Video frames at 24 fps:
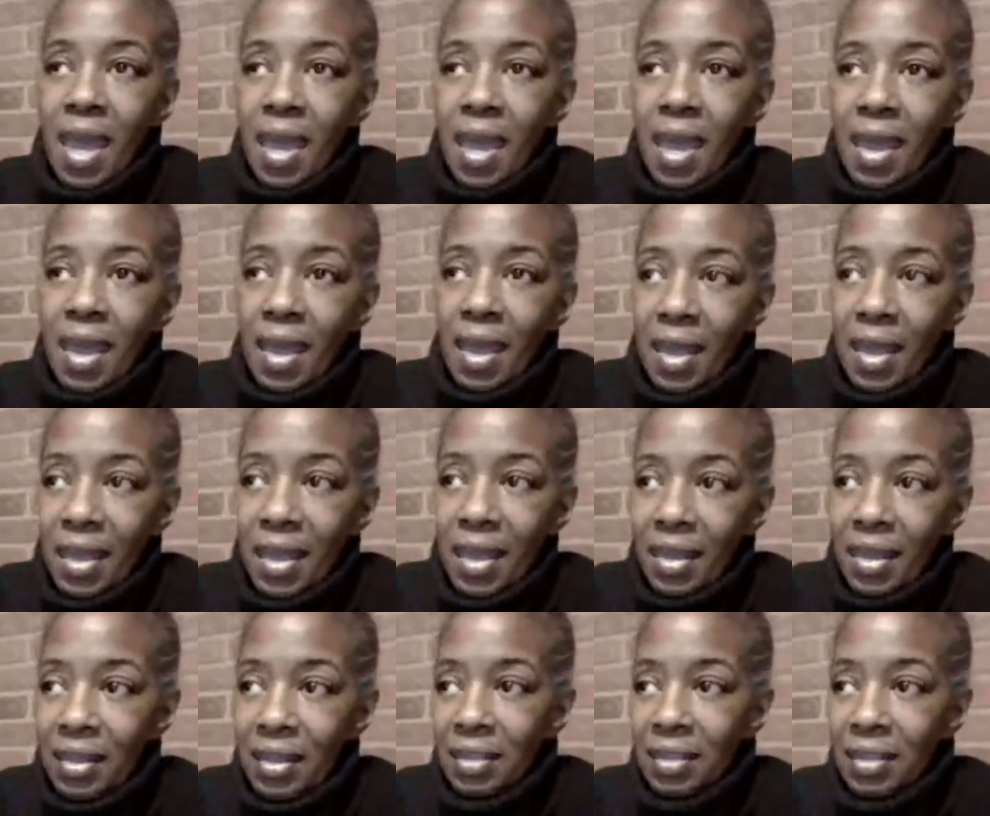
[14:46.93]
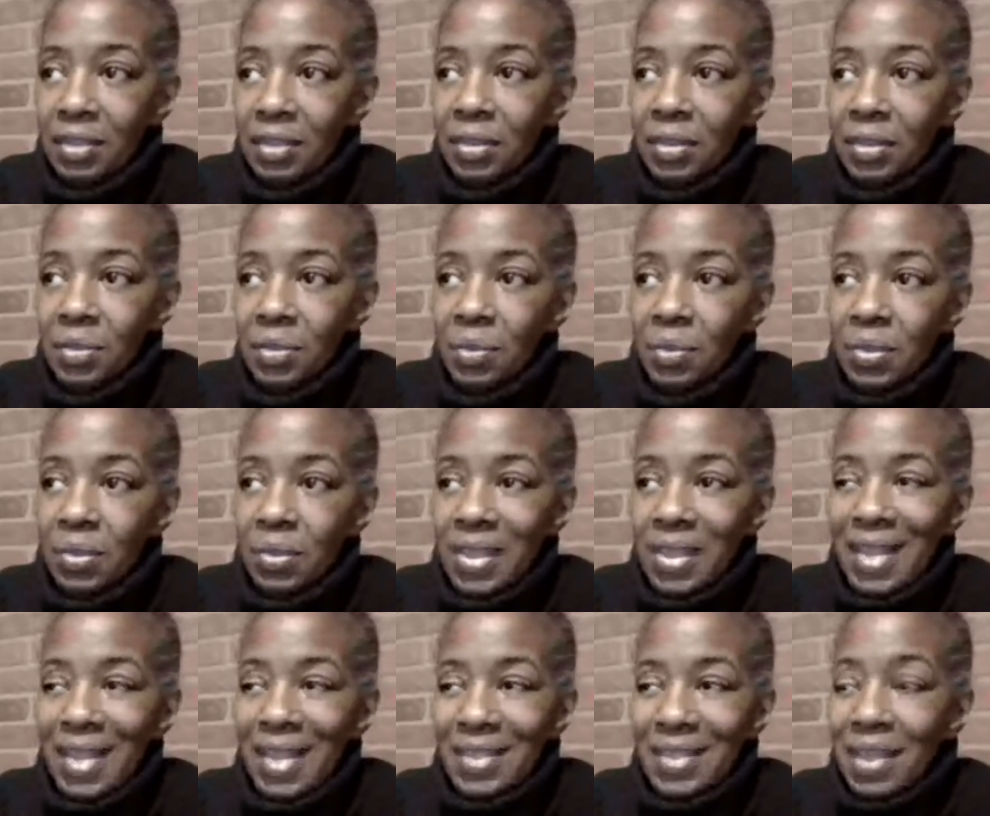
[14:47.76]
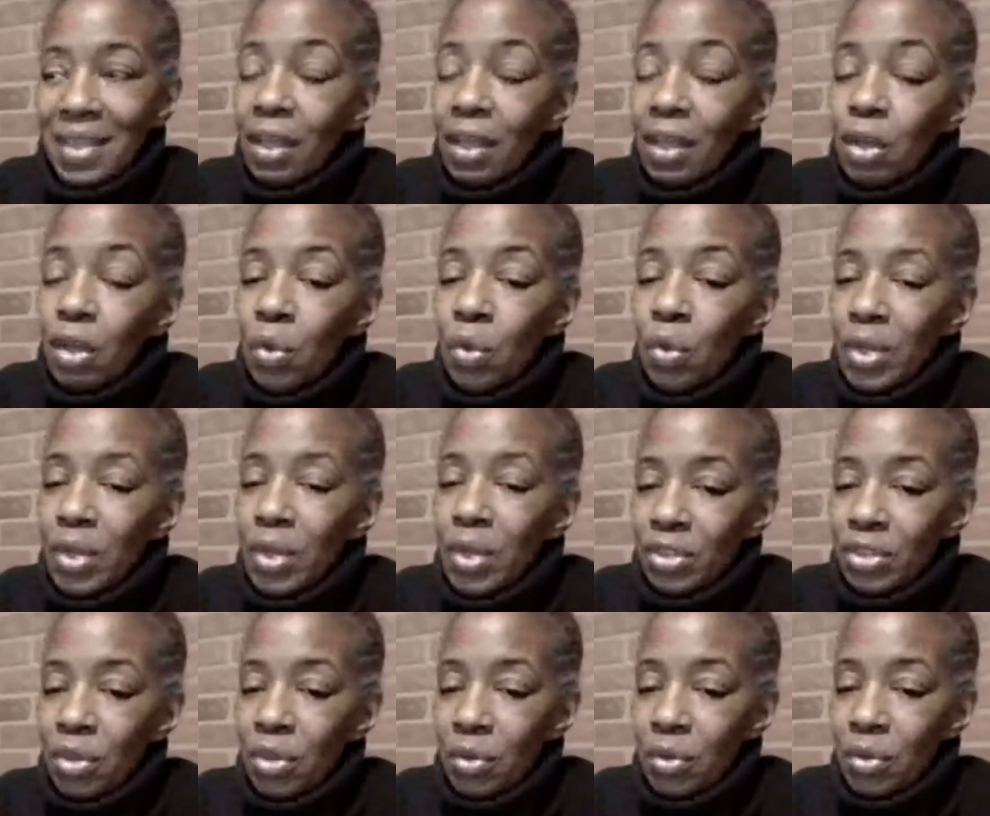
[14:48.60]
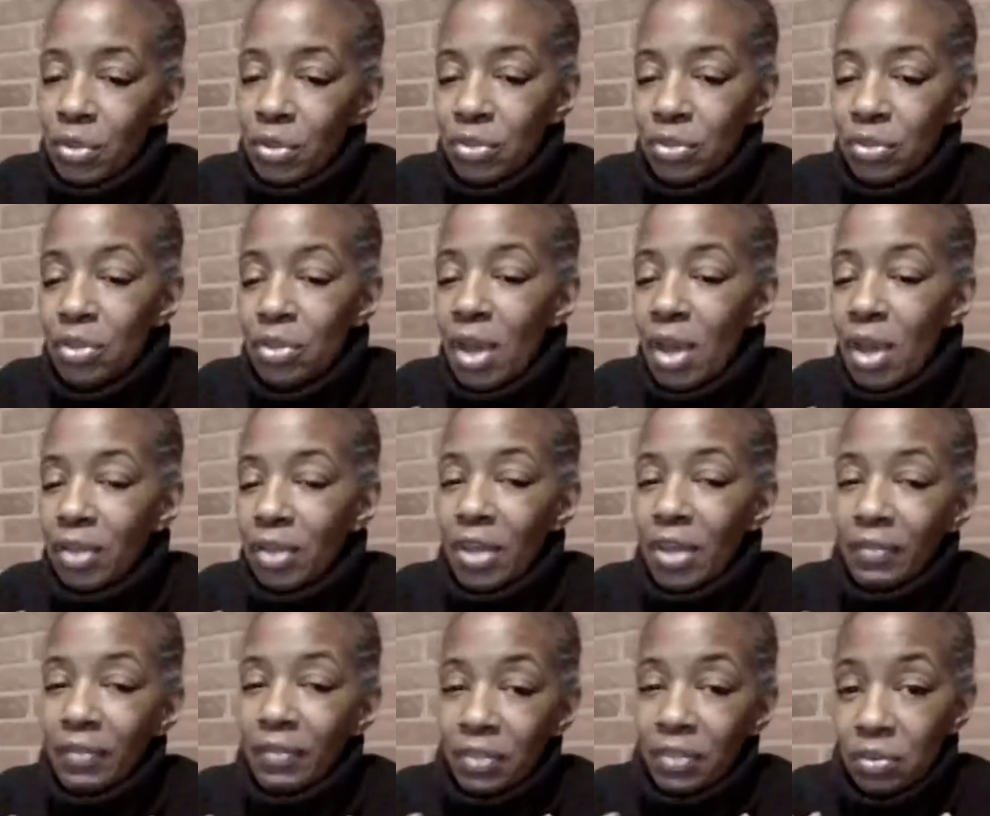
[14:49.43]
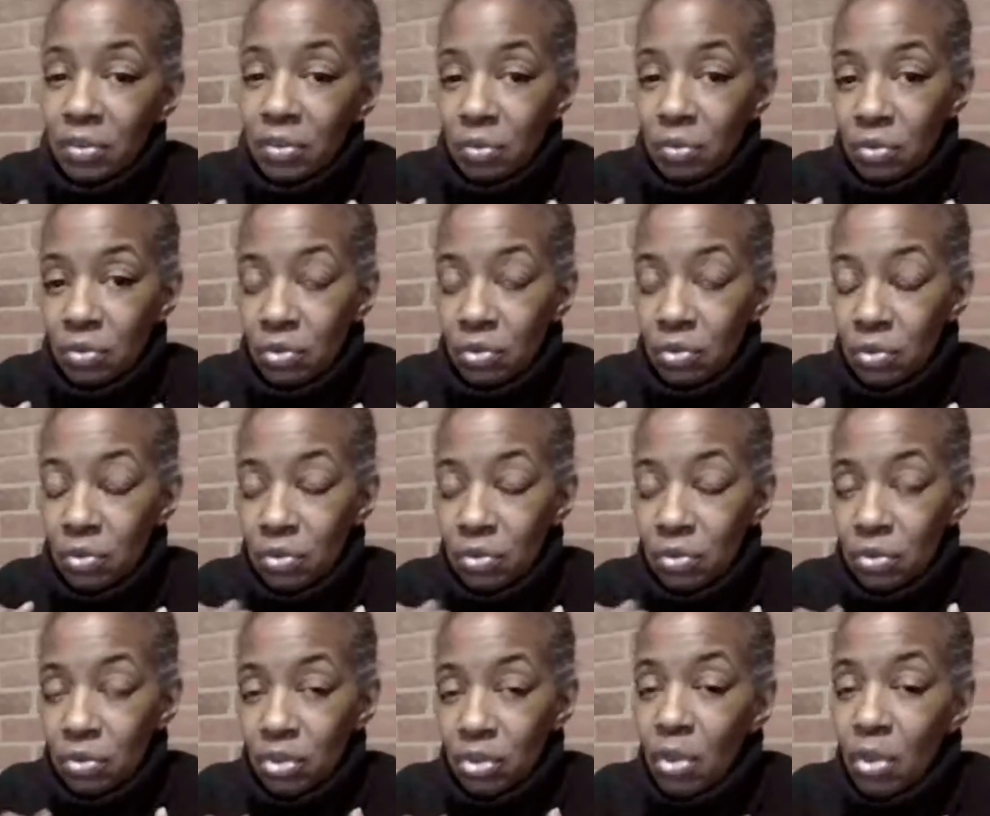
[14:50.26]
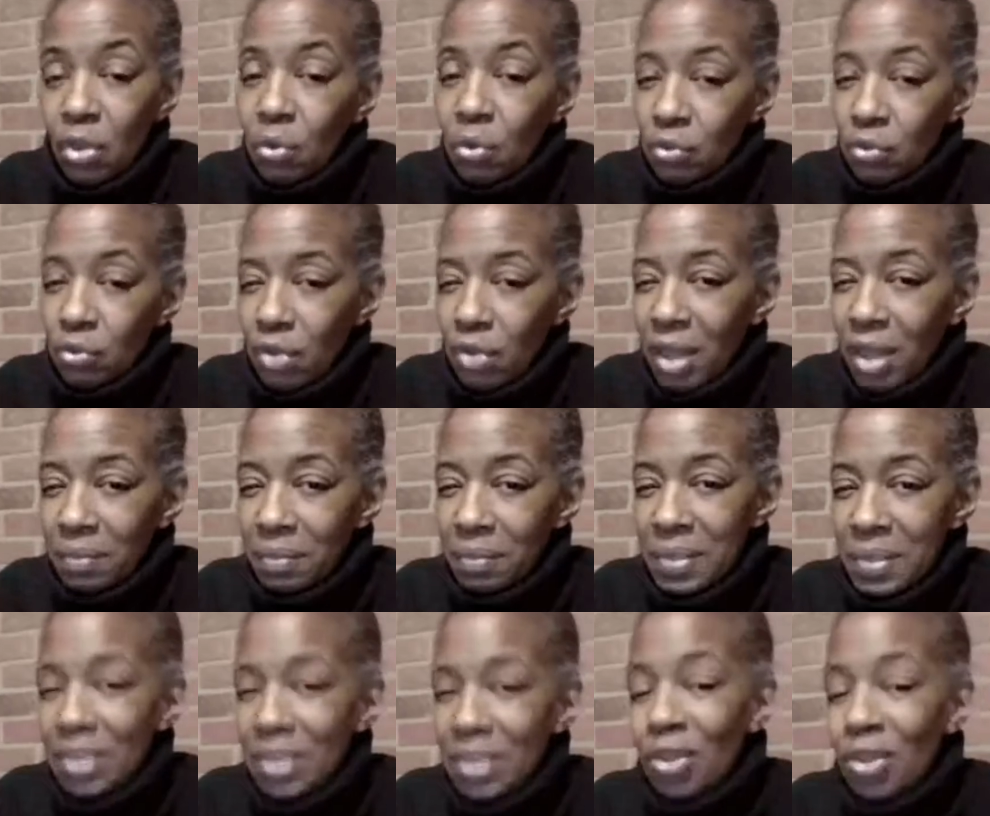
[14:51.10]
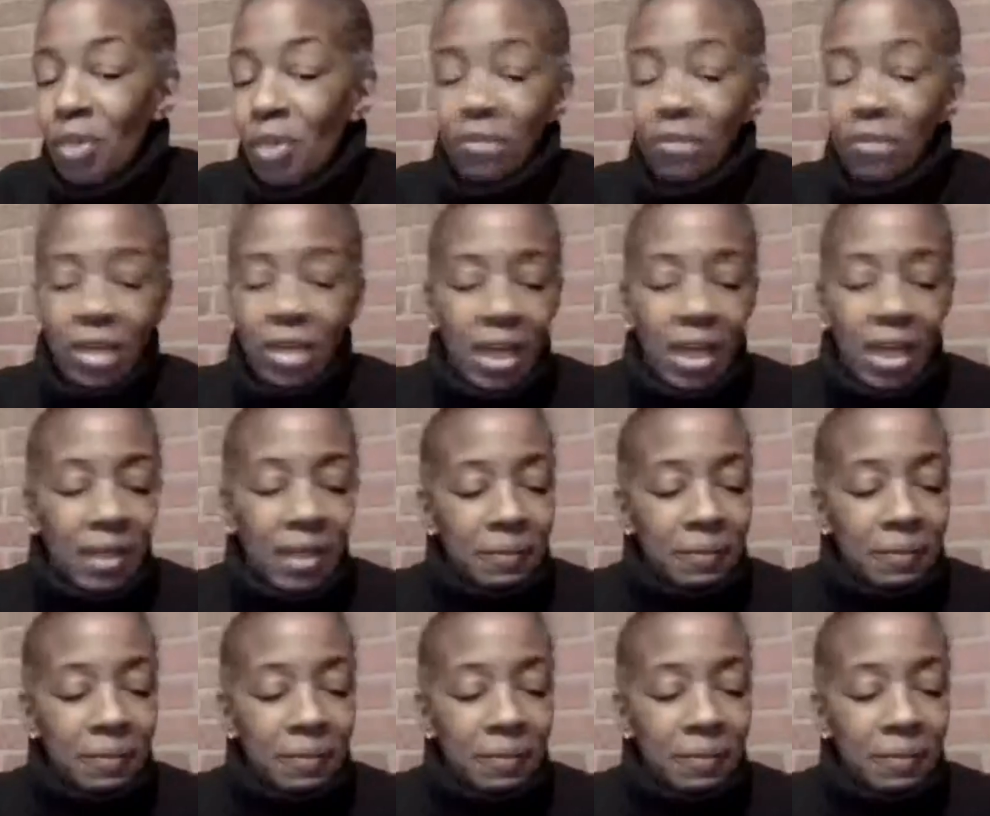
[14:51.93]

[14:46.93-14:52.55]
And that's like a quick soak because you know how you have to soak dried beans overnight?